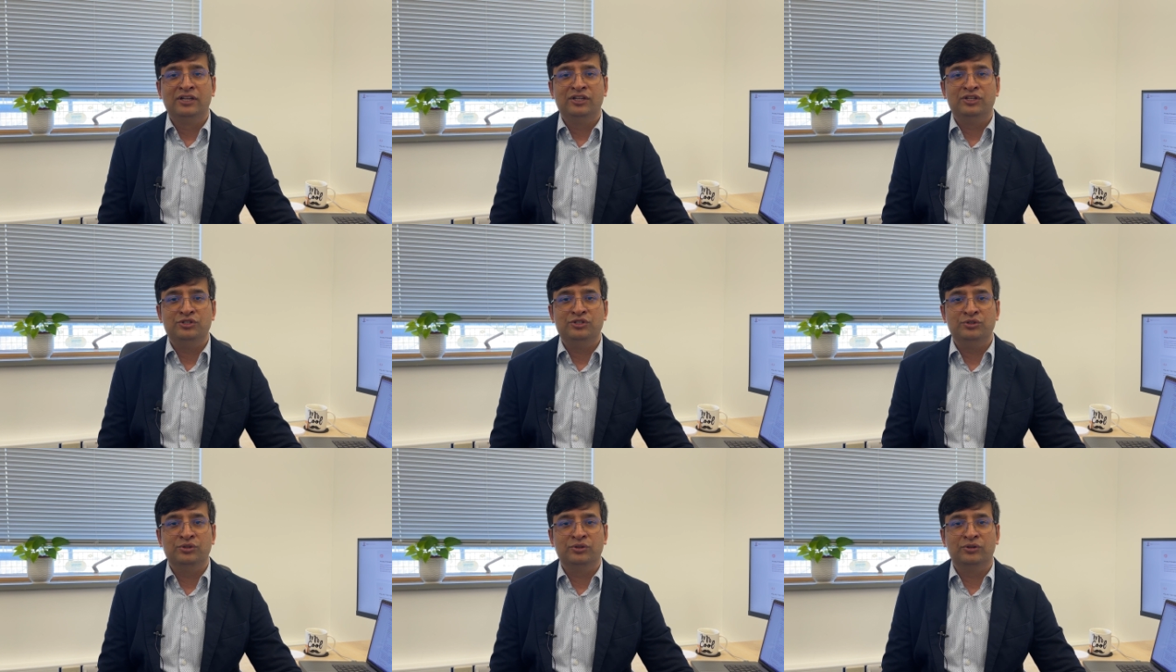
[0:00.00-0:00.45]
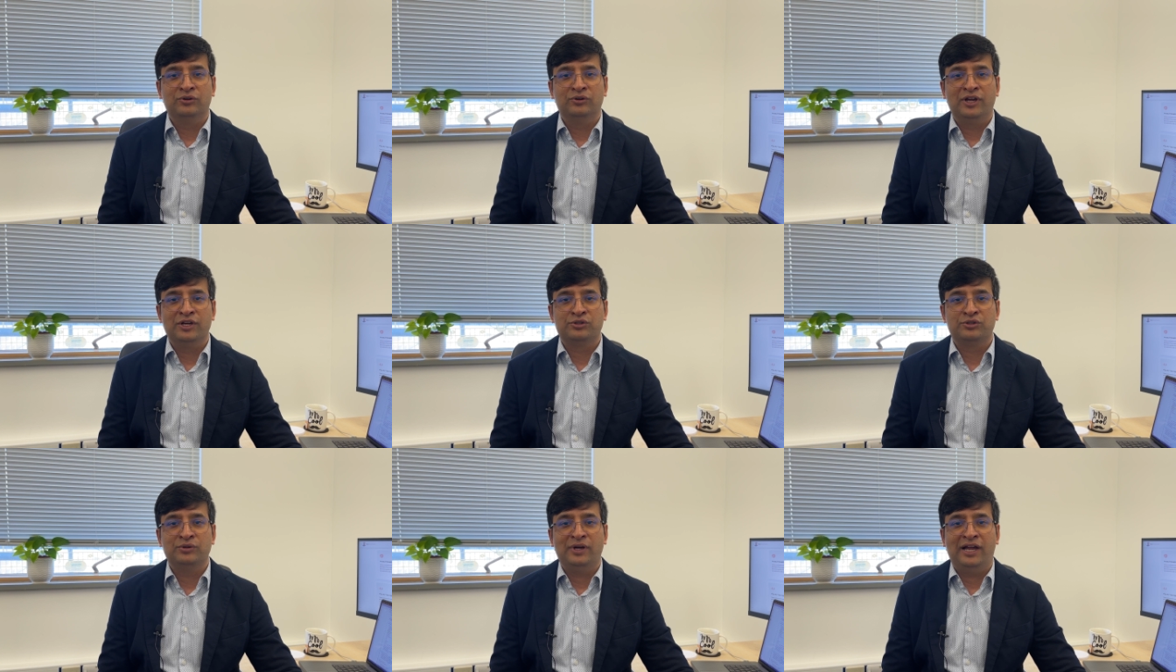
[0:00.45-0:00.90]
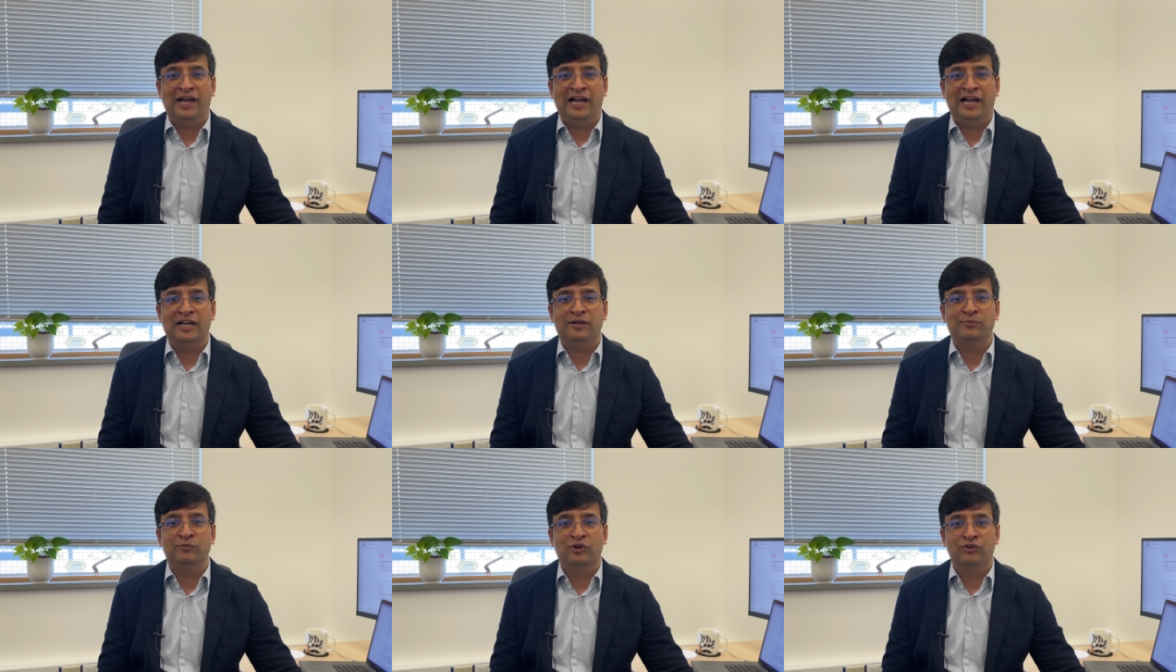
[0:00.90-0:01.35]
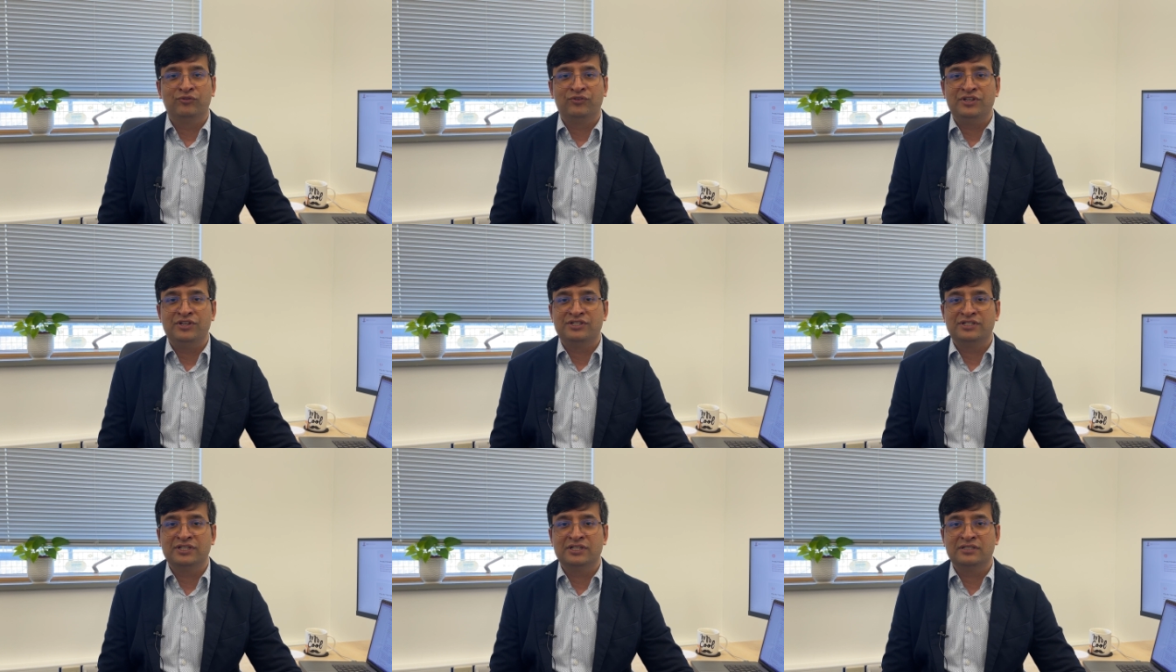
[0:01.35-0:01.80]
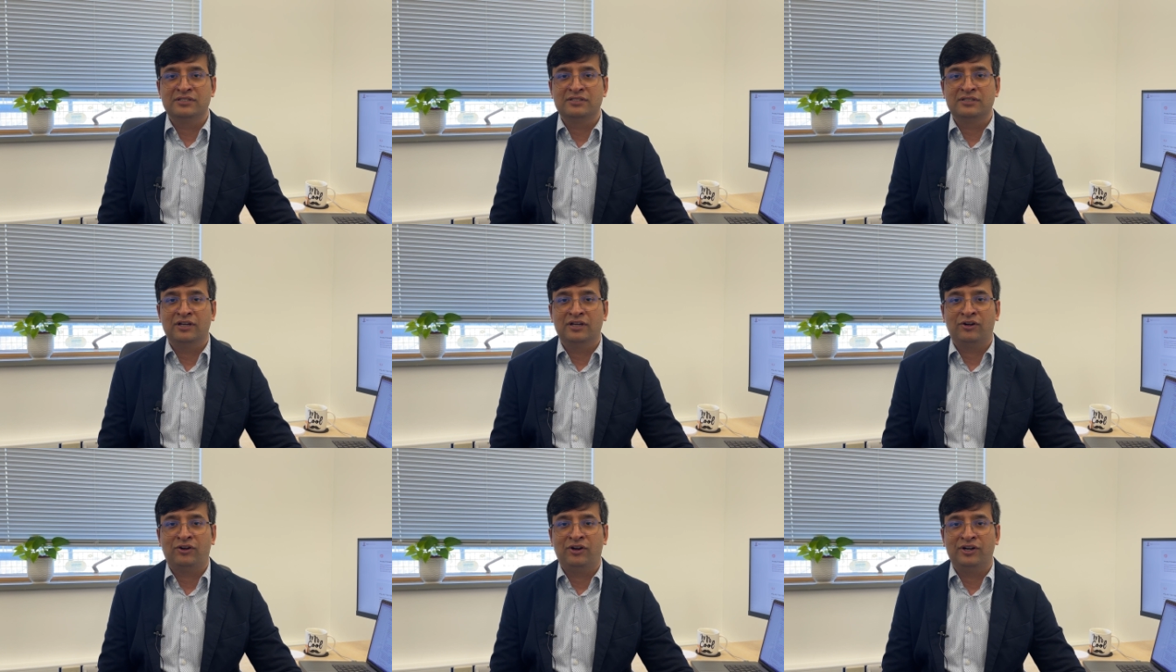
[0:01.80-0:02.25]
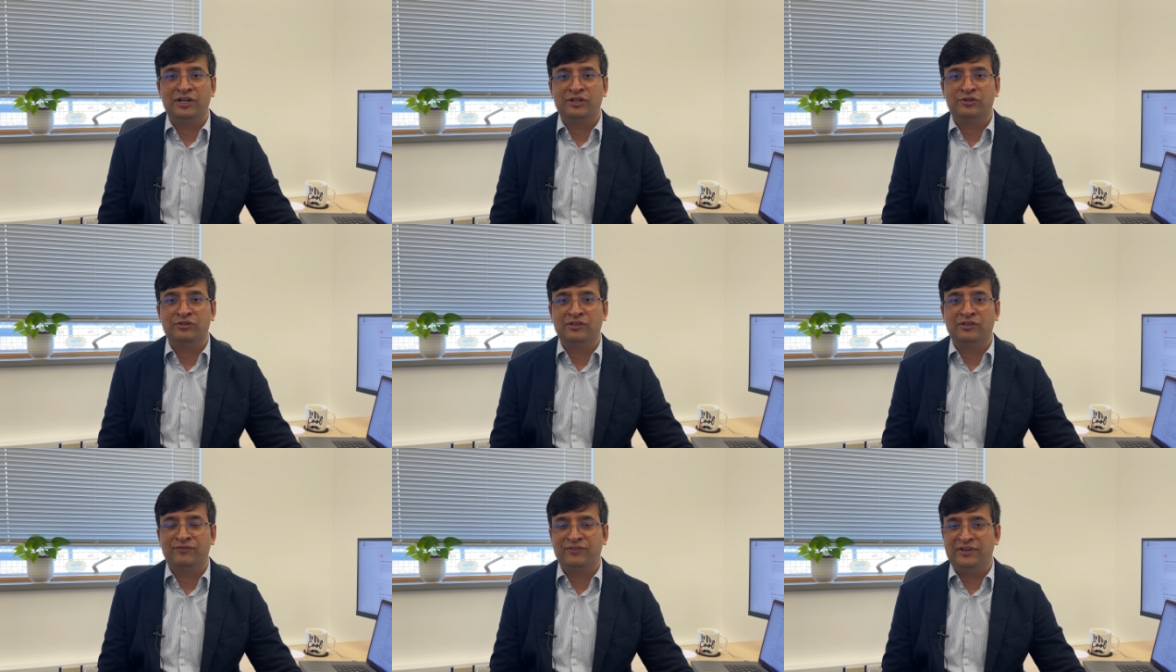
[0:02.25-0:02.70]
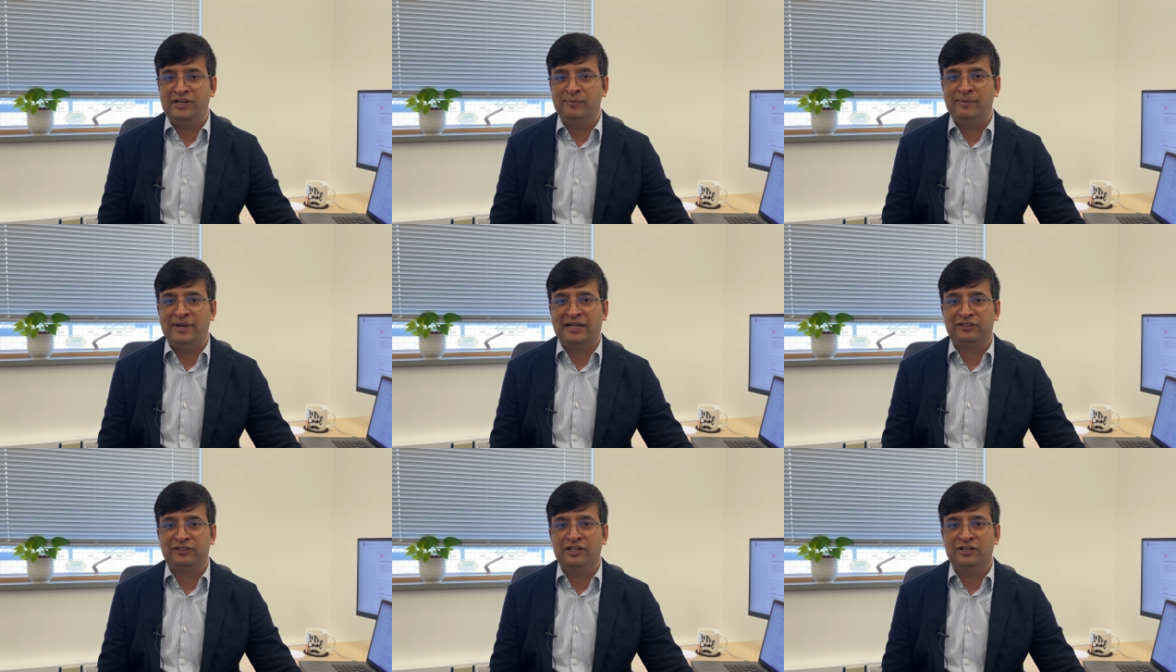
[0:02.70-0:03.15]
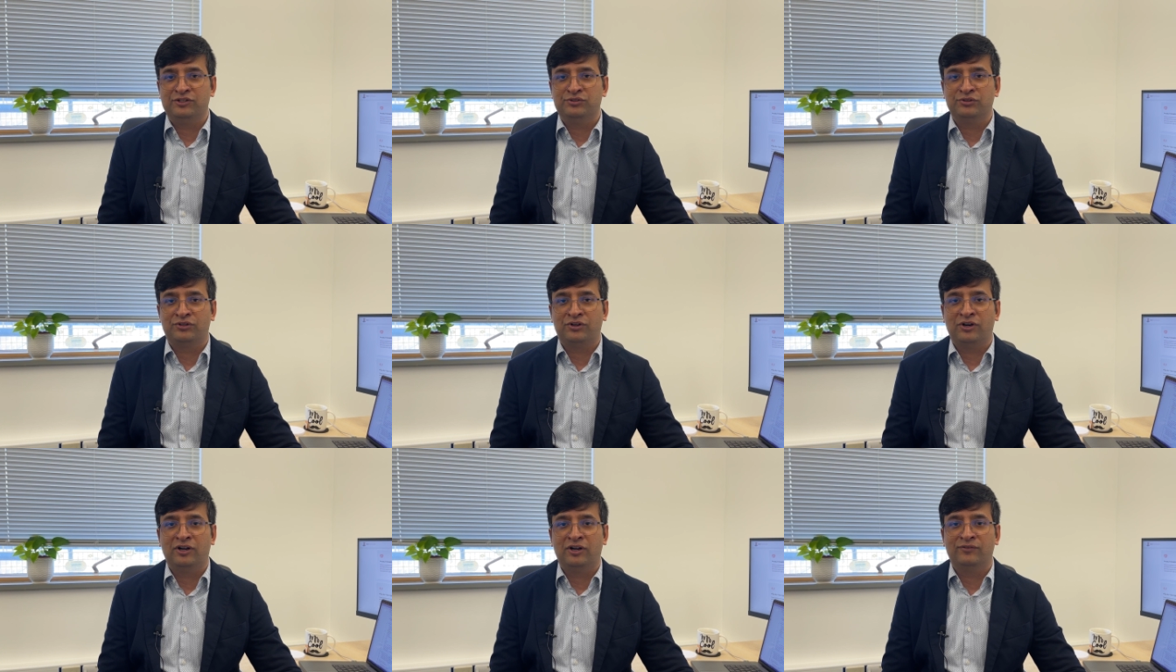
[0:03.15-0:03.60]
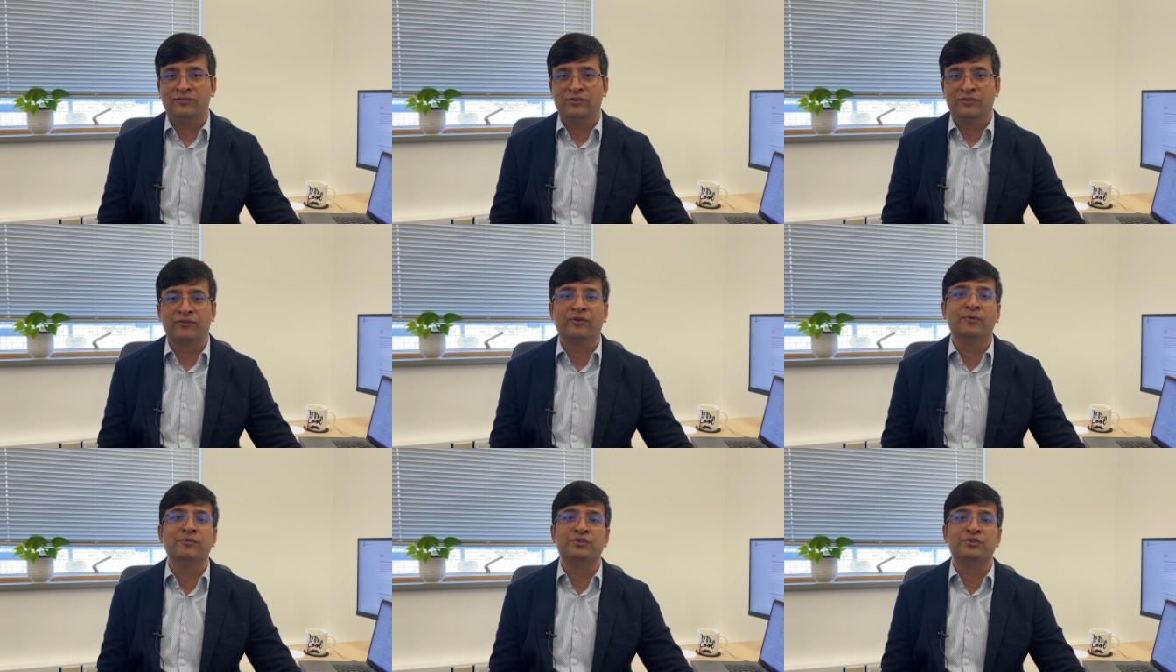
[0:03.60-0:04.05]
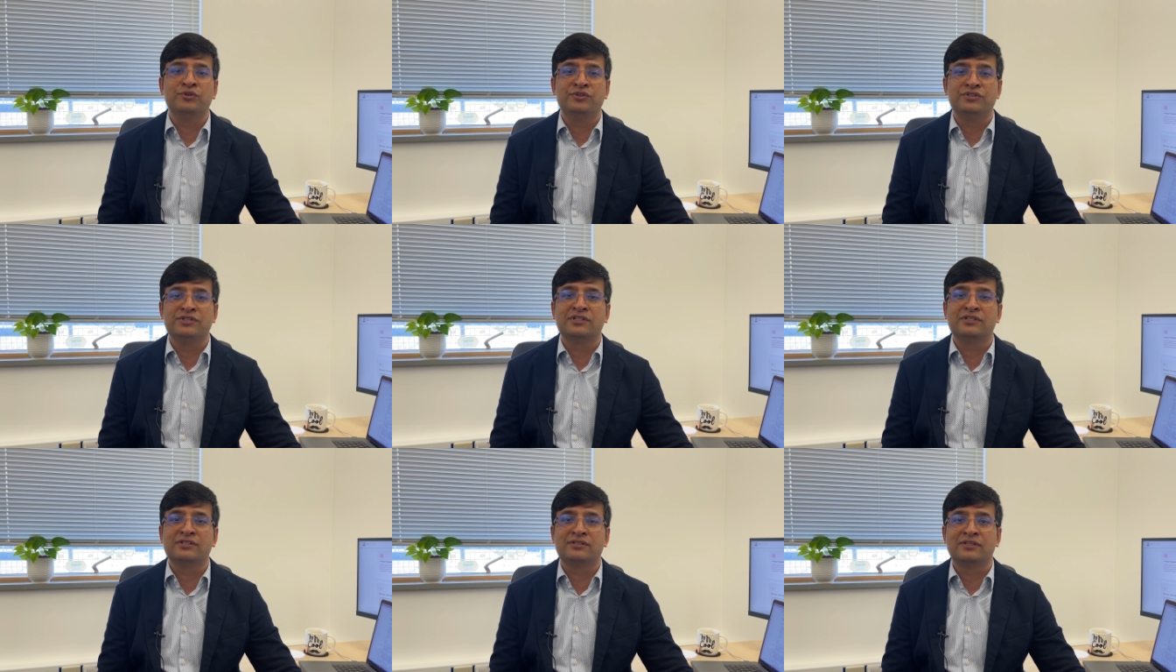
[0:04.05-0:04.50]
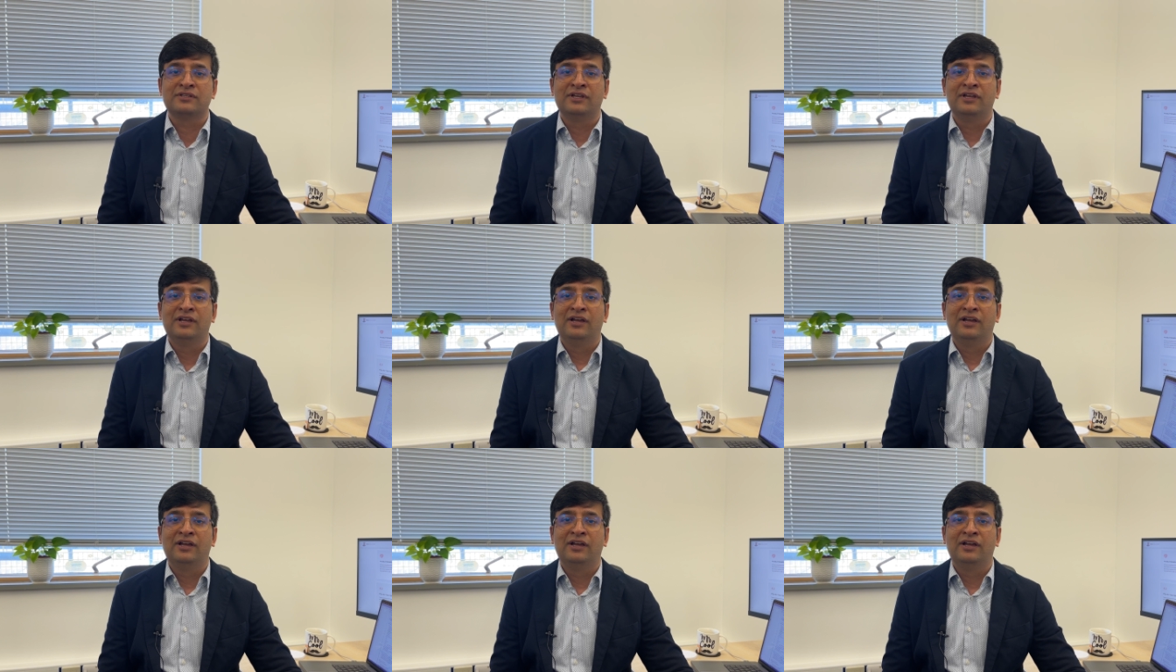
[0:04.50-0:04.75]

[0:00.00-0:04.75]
You're going to add more features according to the feedback that you got from users,